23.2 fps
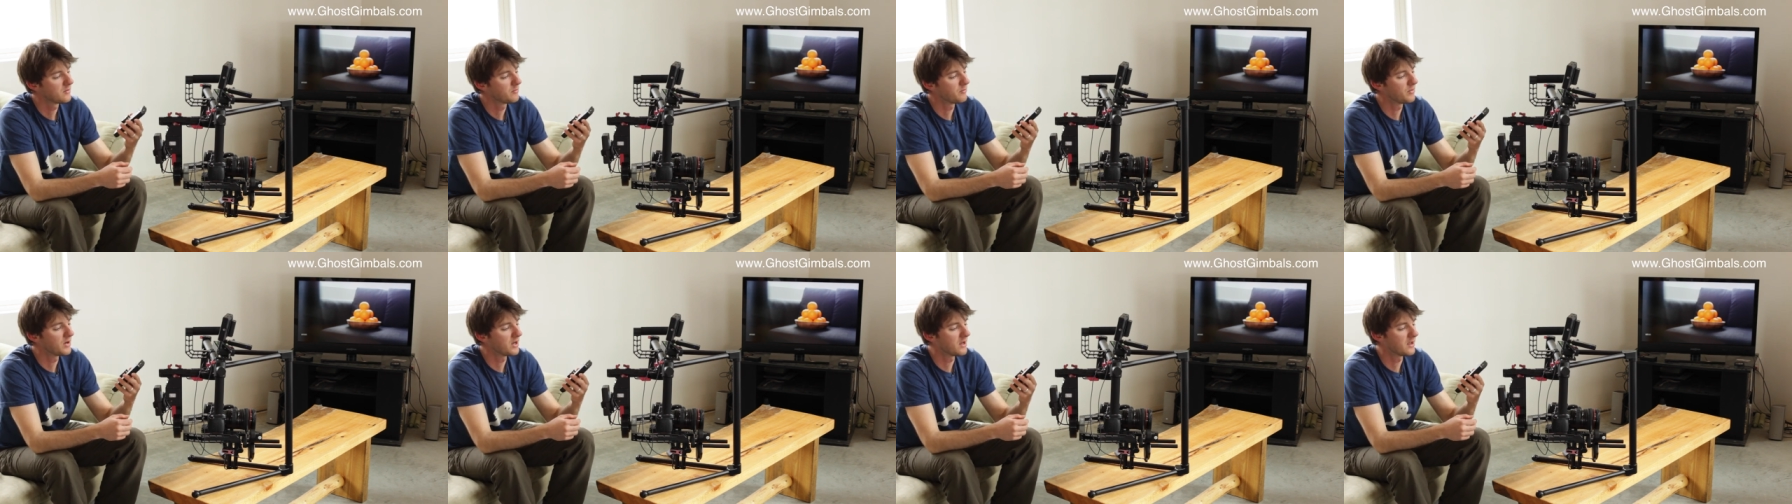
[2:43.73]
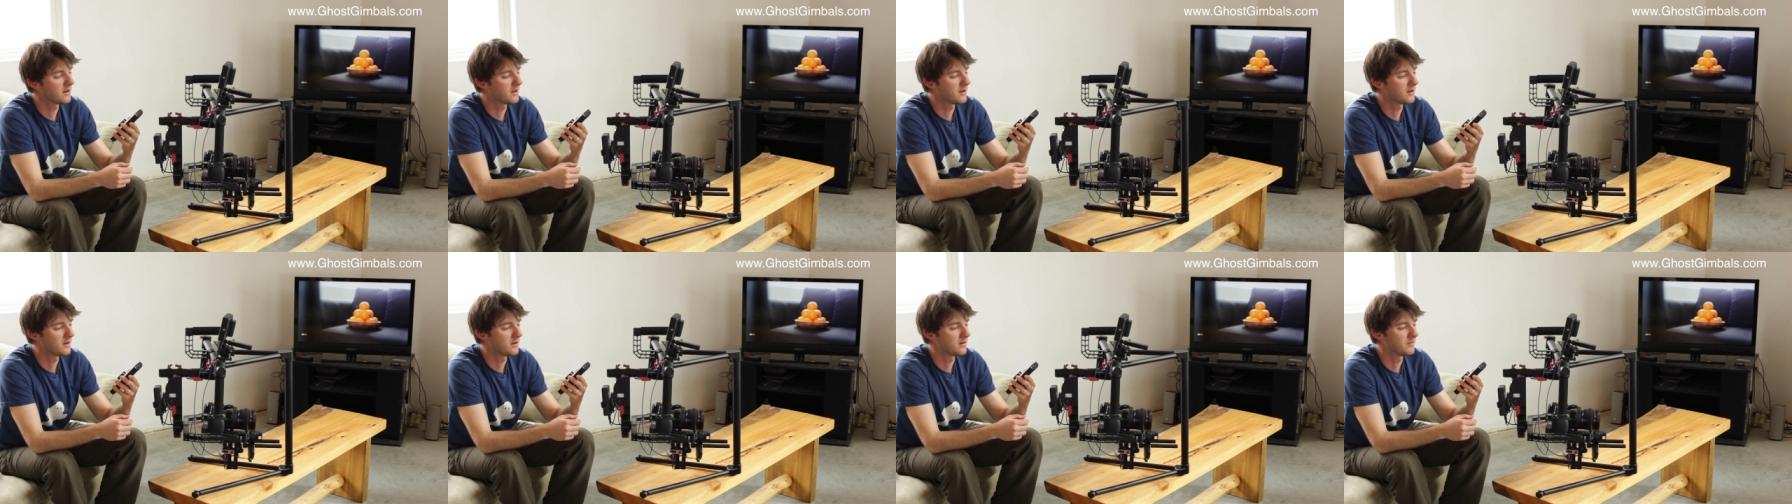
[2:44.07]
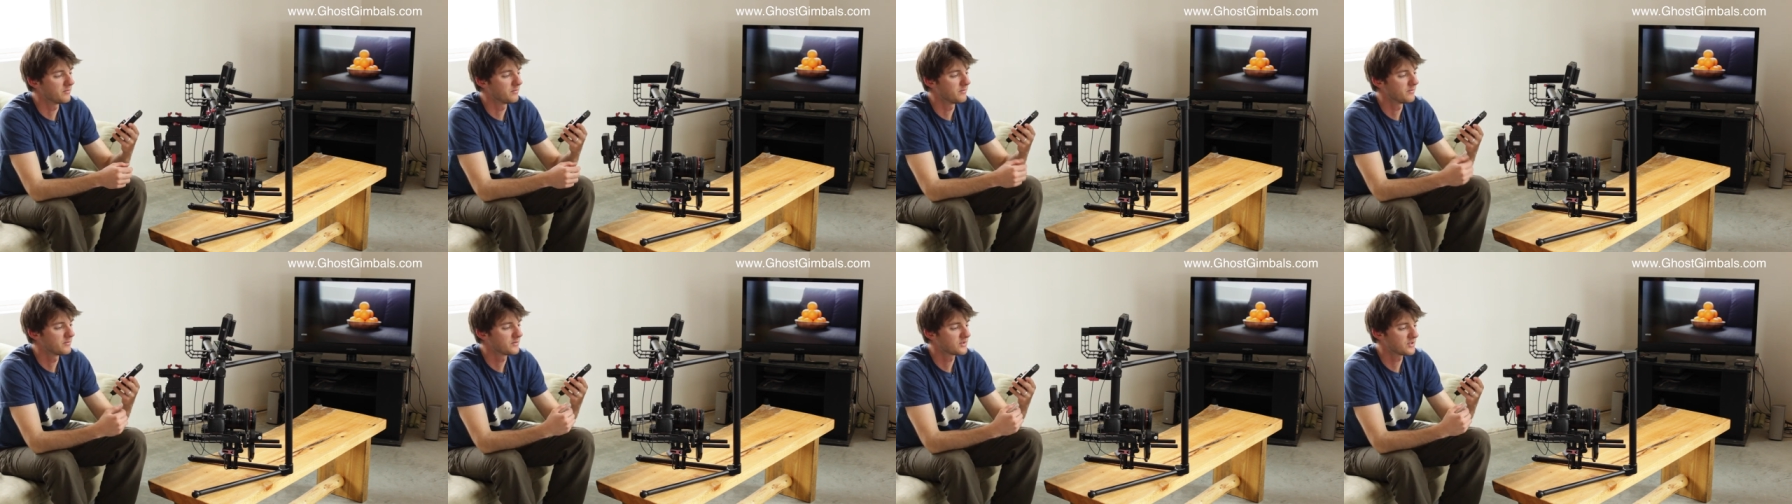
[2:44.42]
but
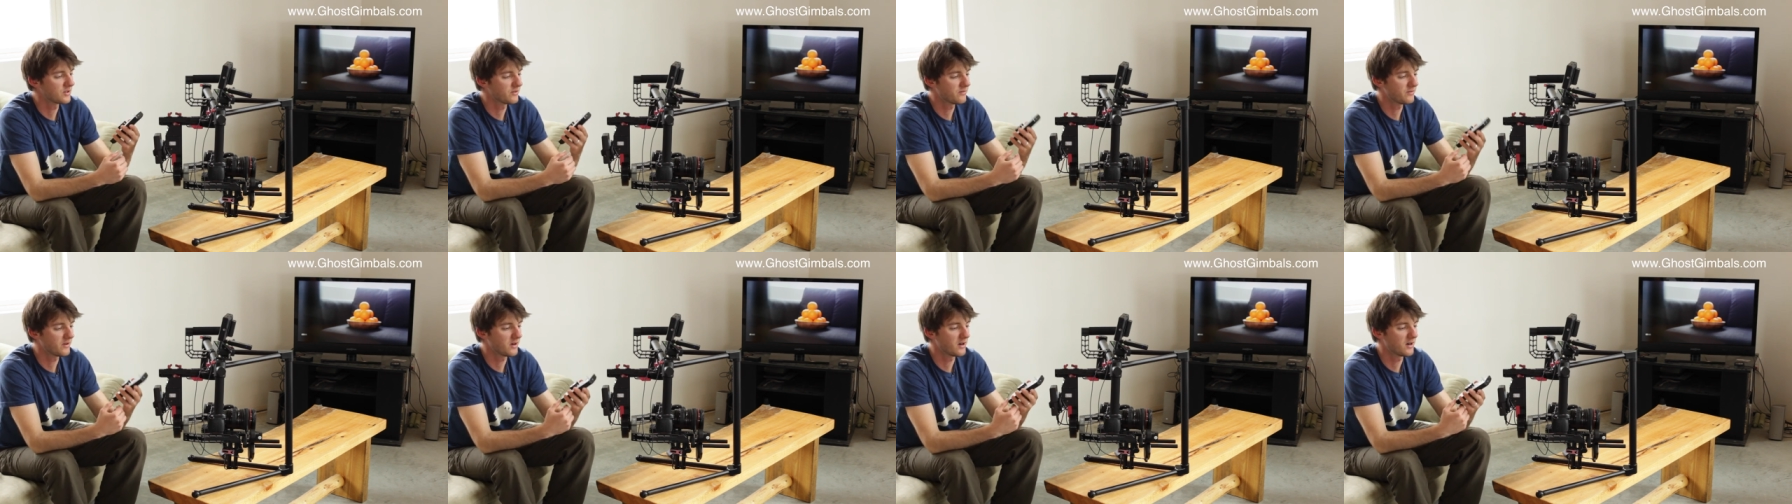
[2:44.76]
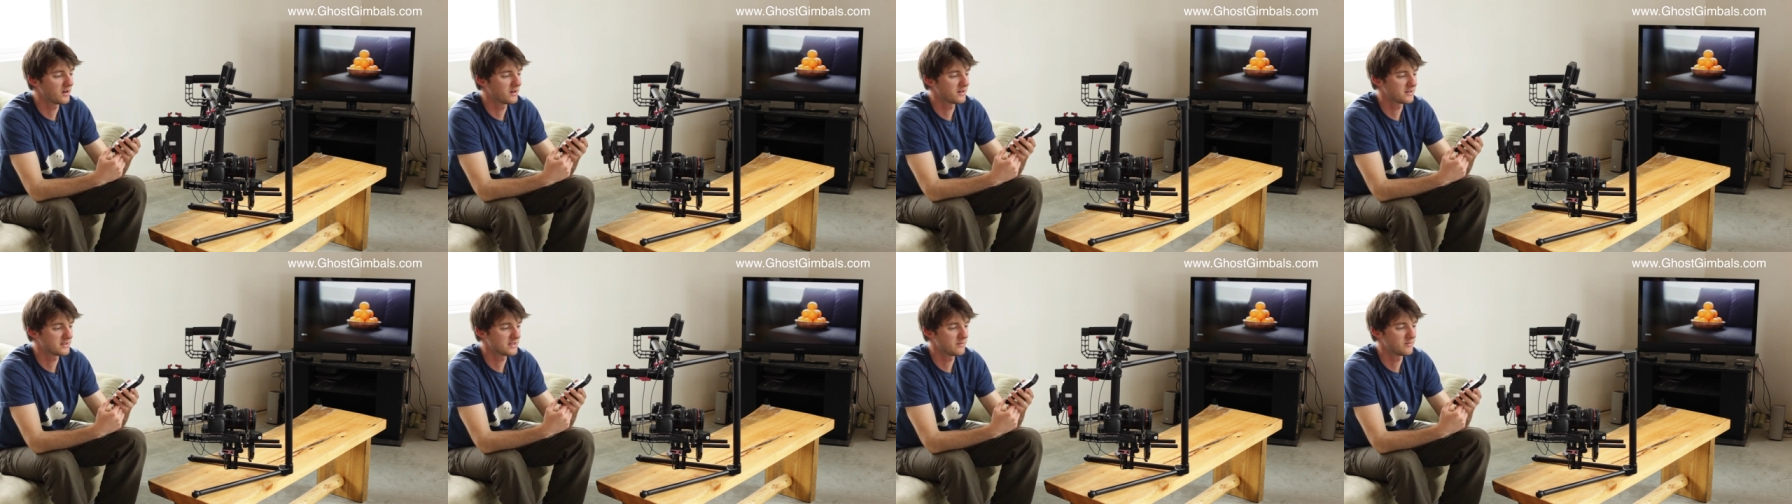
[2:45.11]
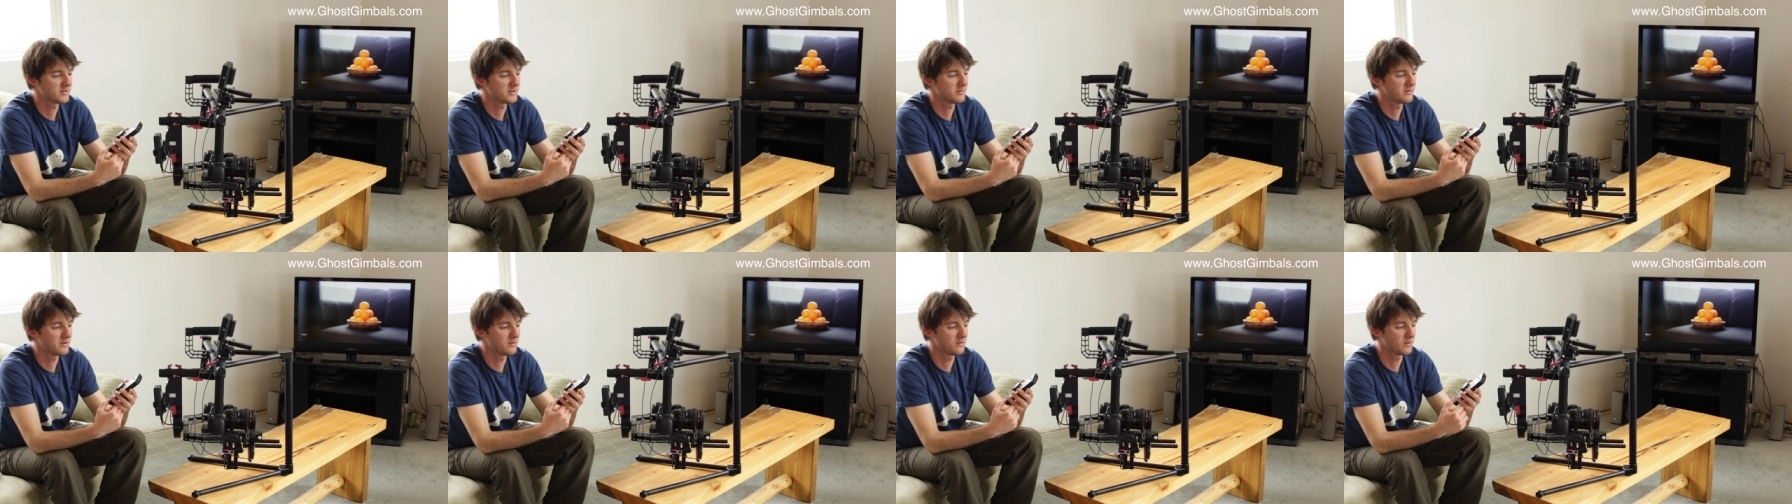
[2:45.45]
um, so far it
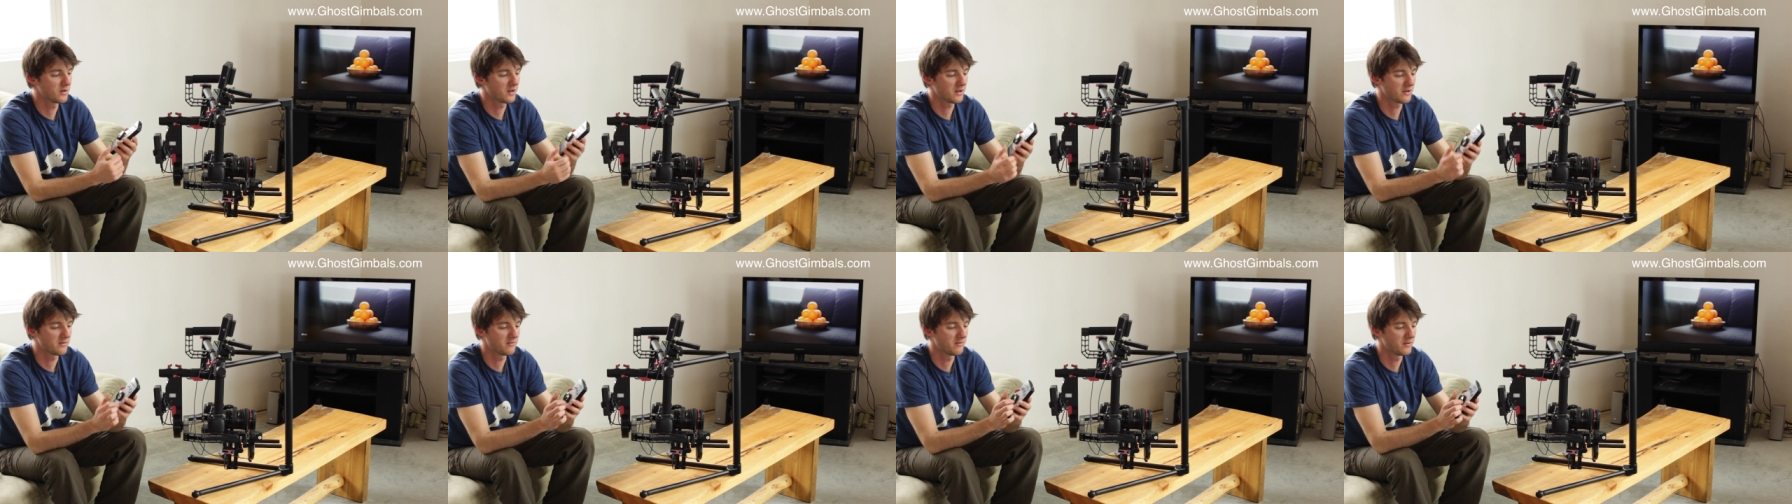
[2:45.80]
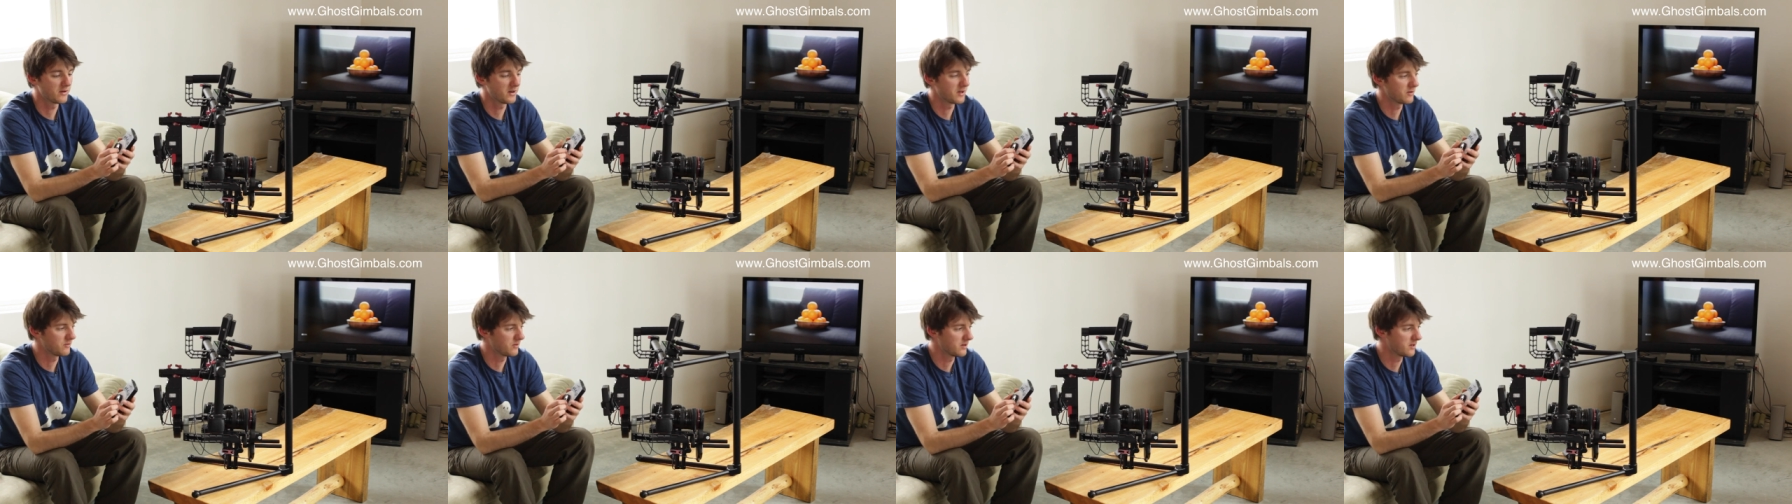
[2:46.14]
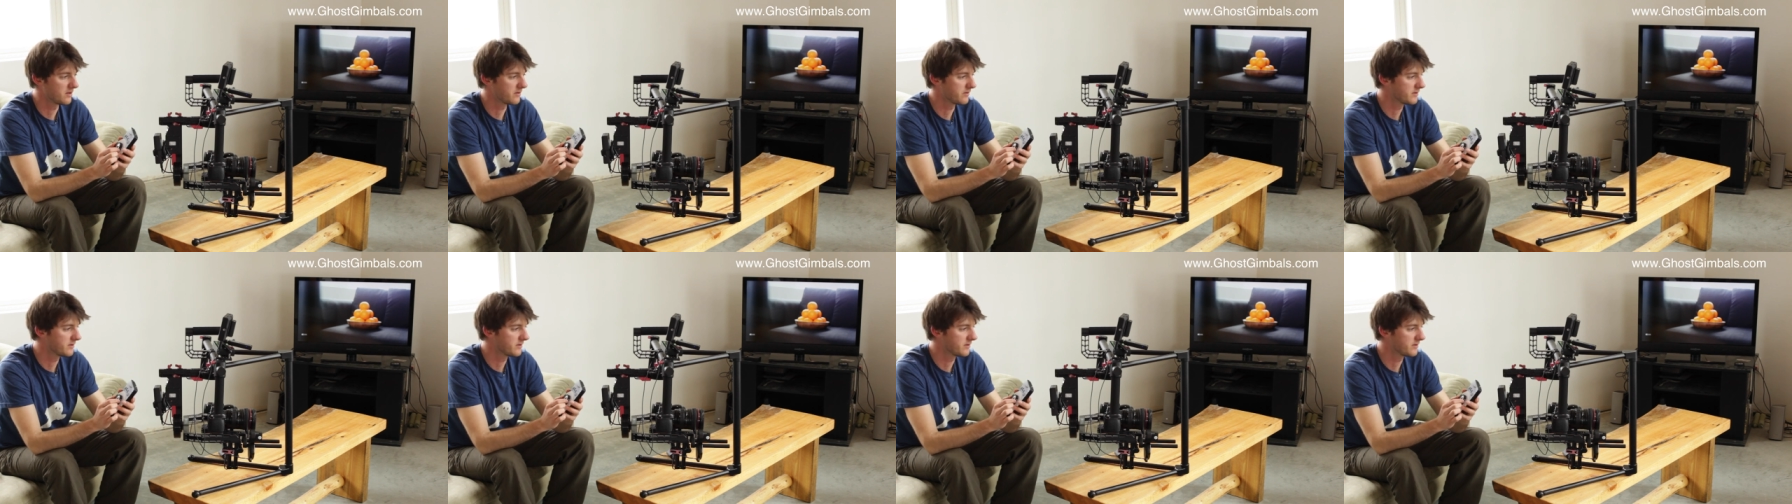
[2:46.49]
seems to be working very well.